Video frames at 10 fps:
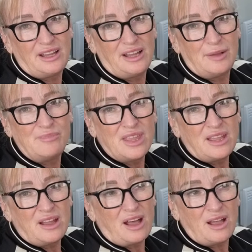
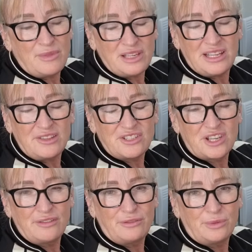I'm only at the
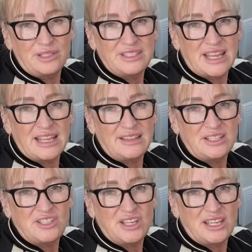show for 1 day
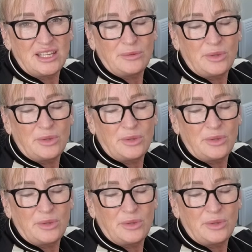this year,